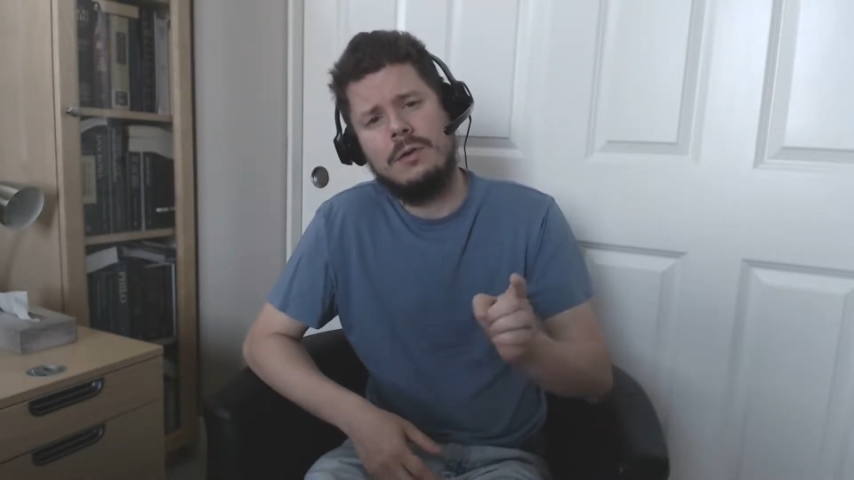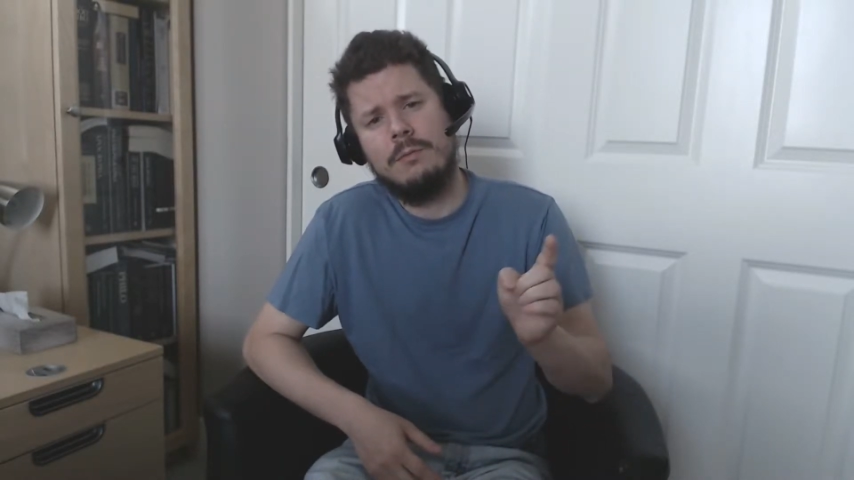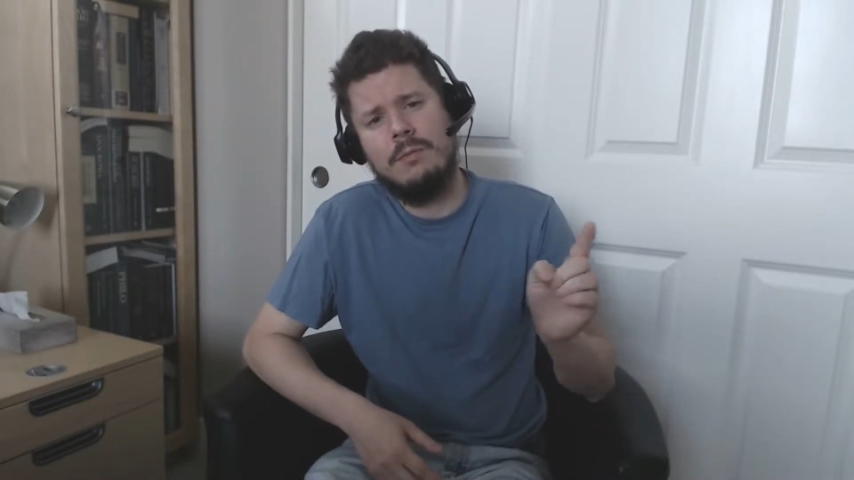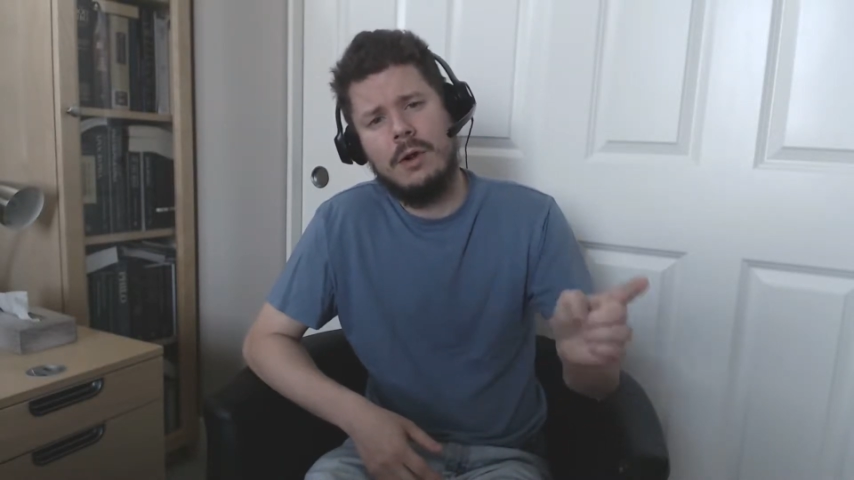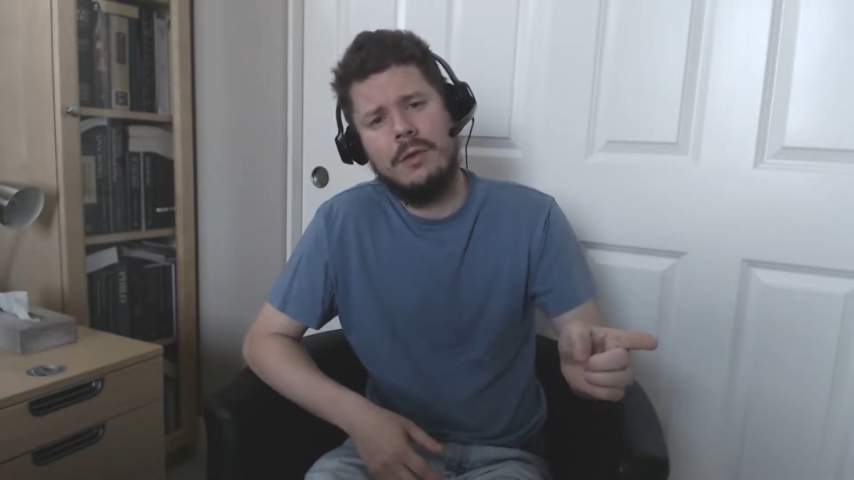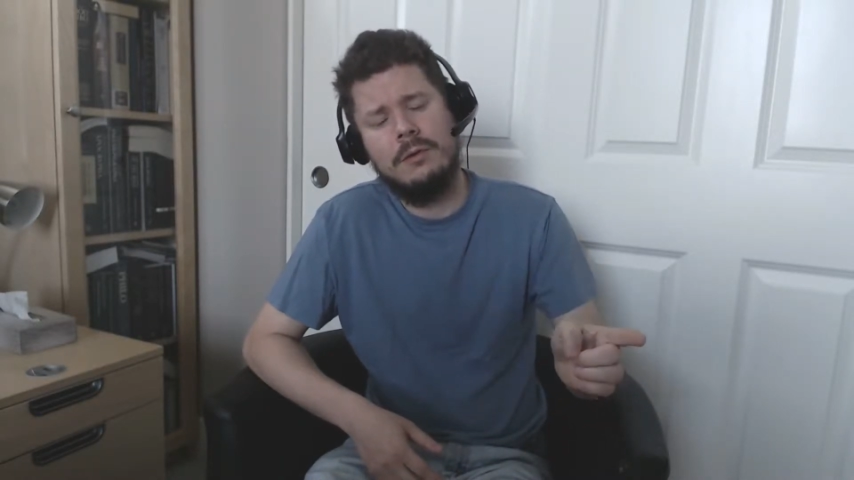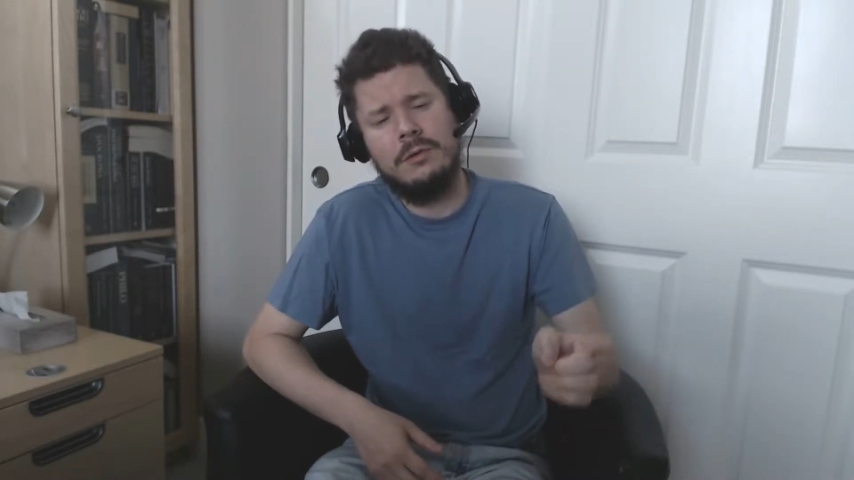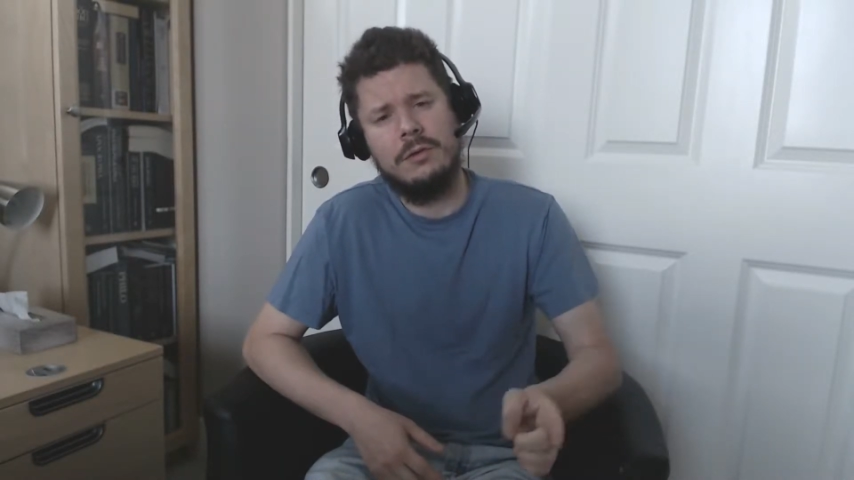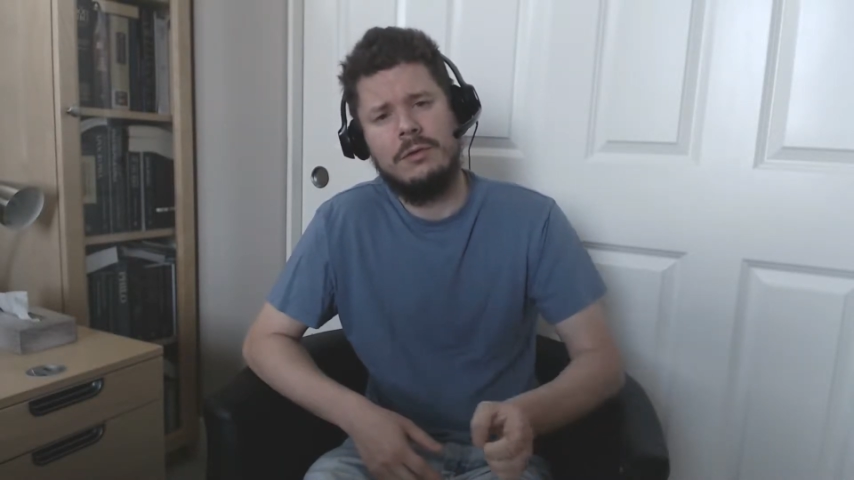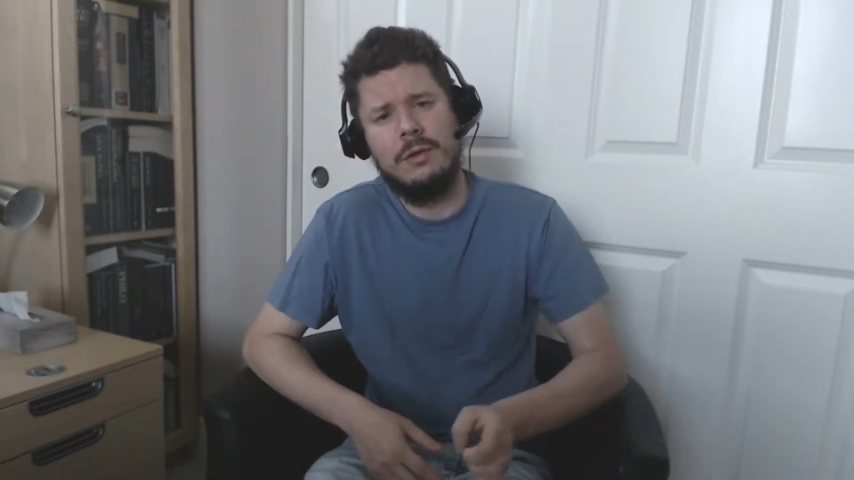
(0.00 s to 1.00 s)
your
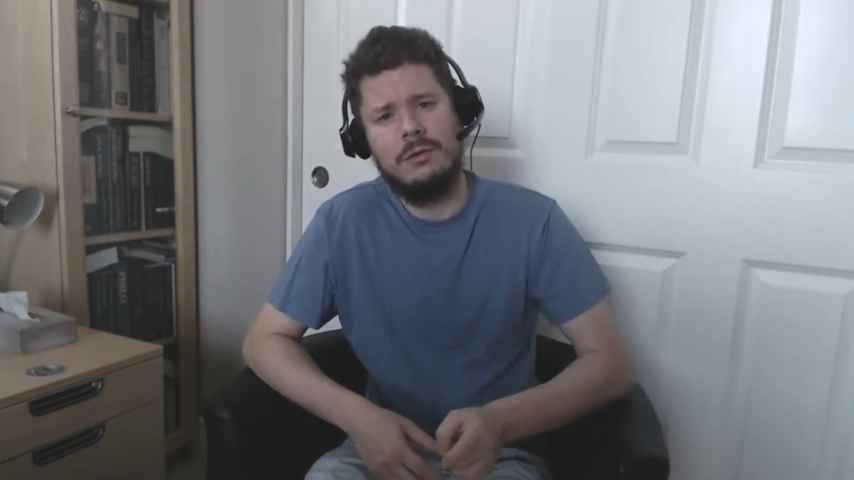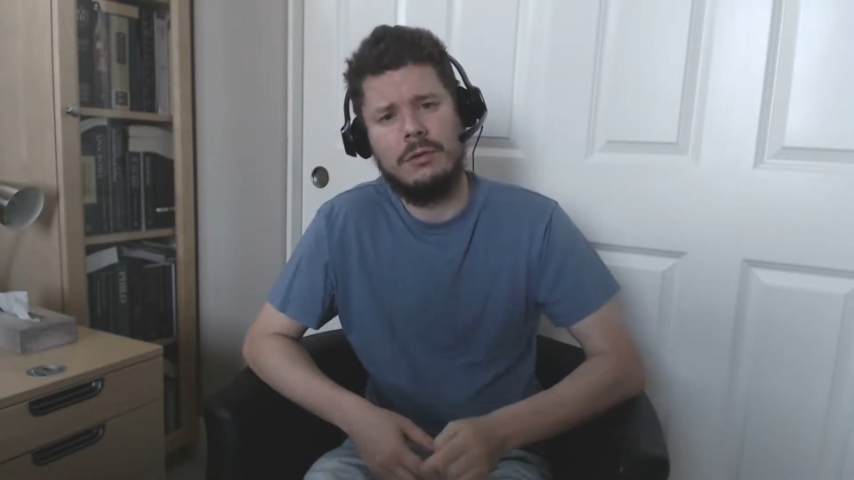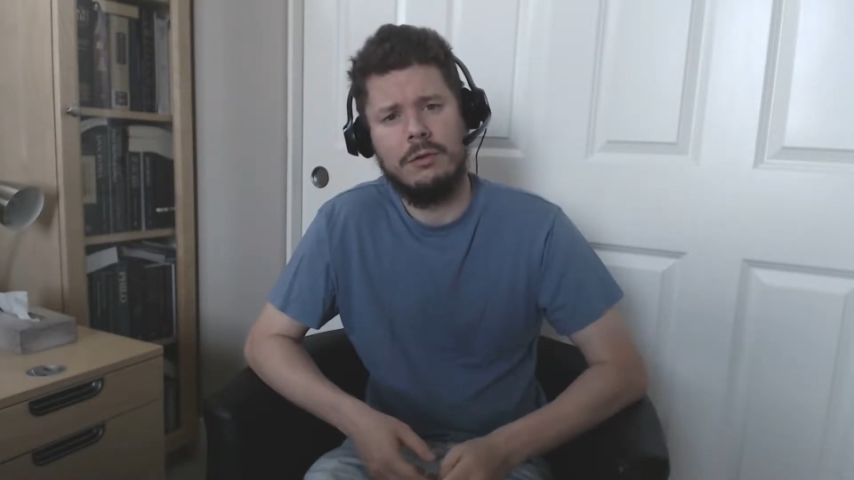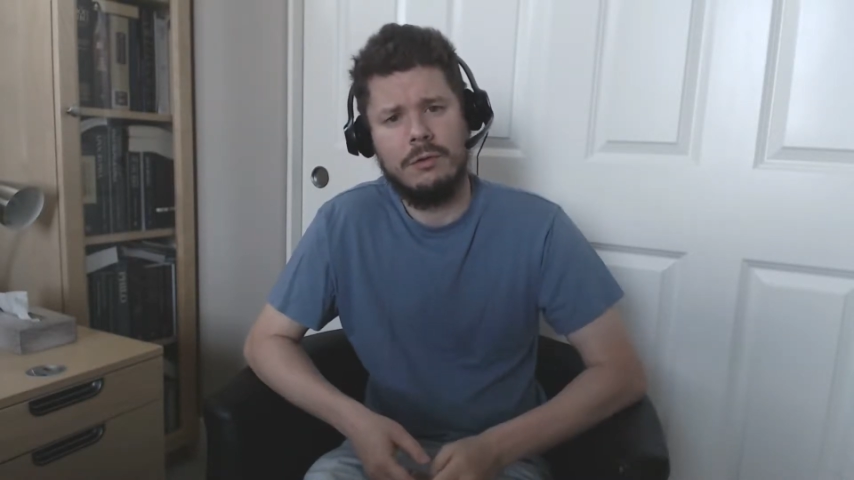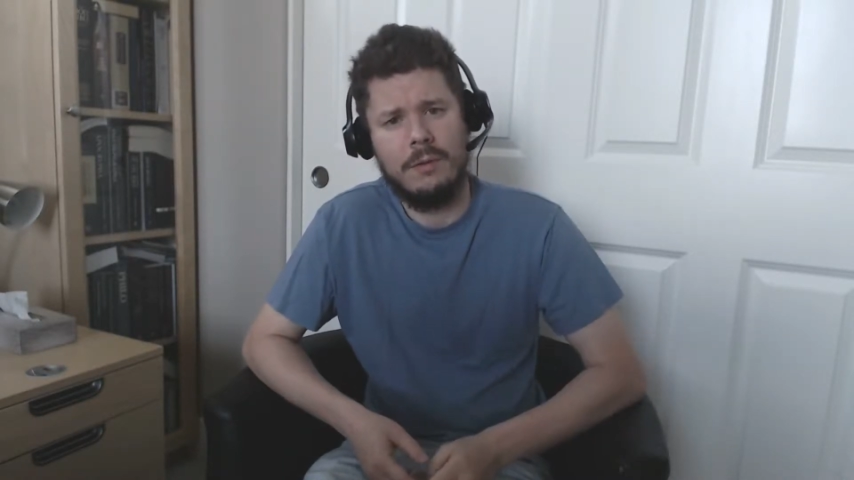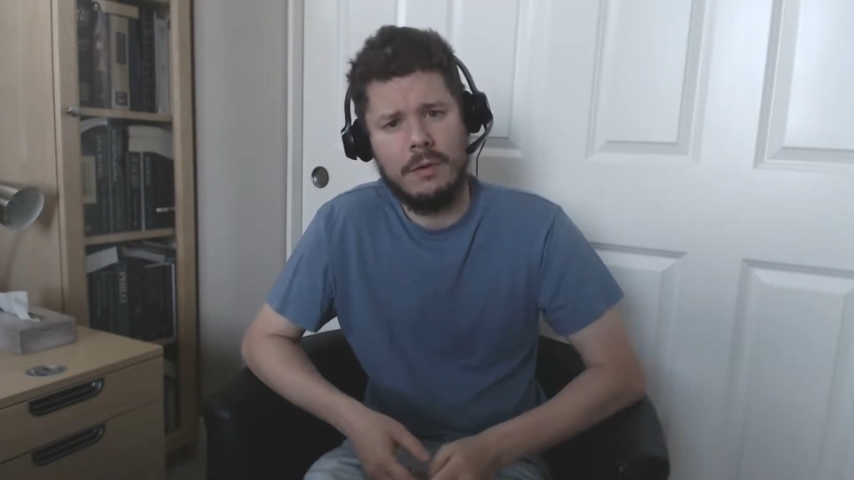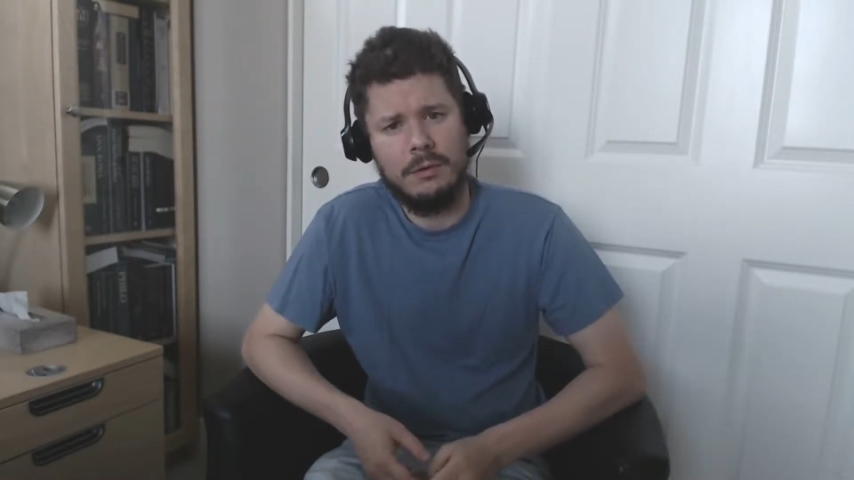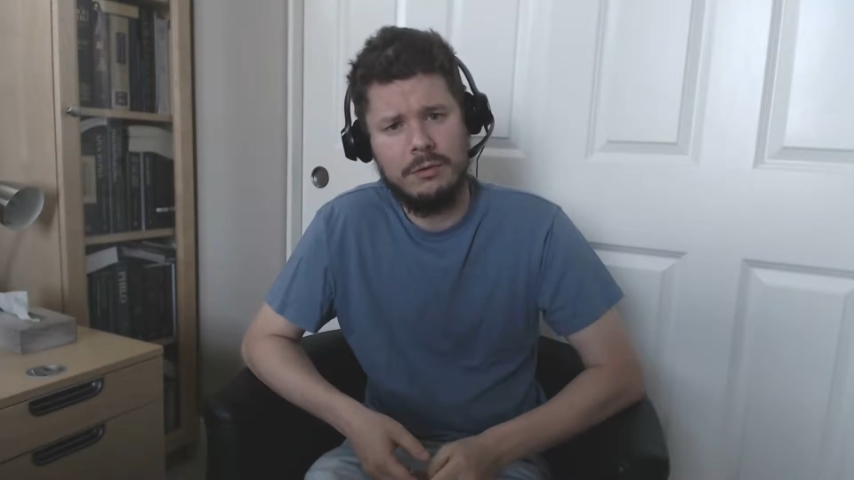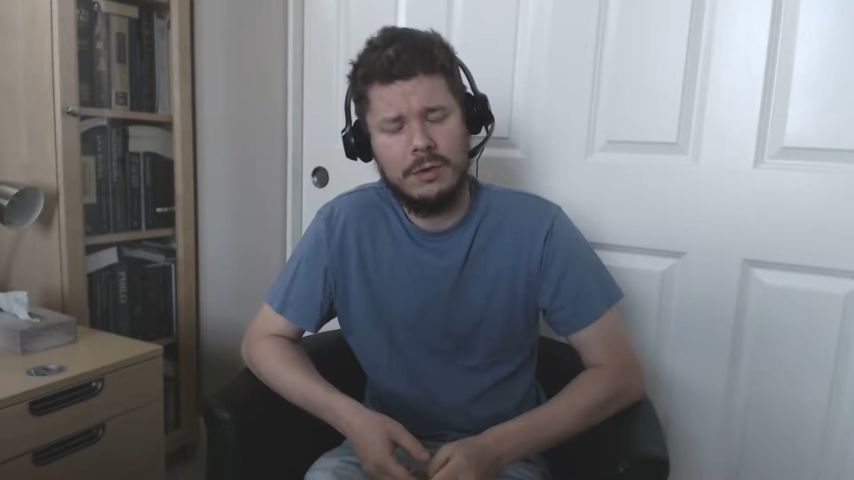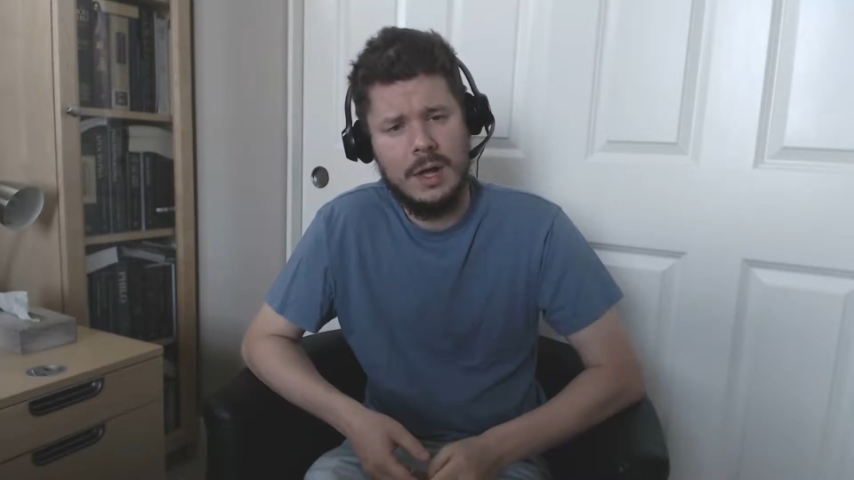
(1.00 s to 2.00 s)
brothers and sisters
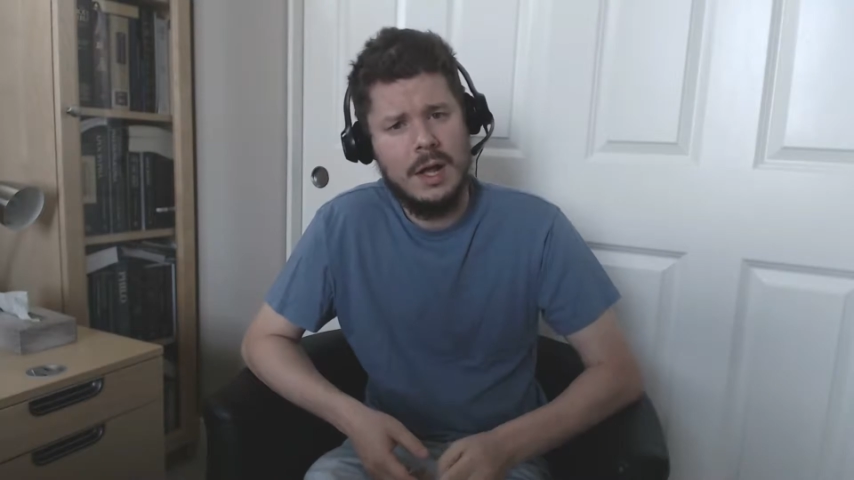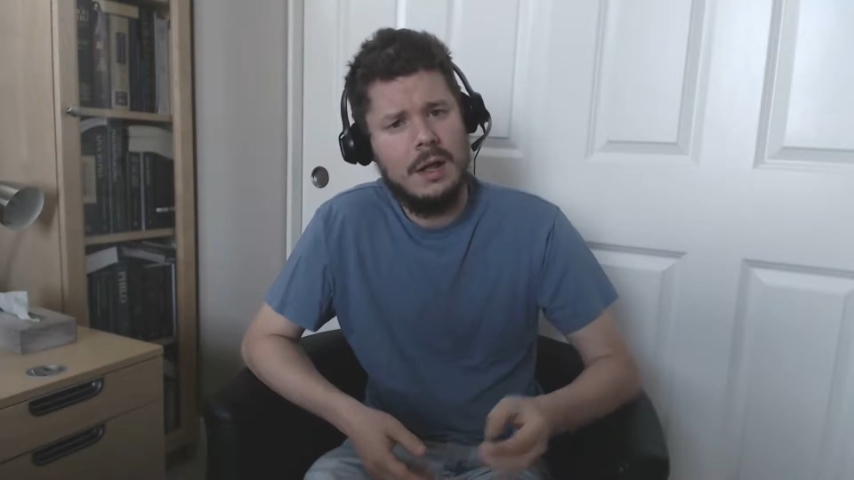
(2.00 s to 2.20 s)
first.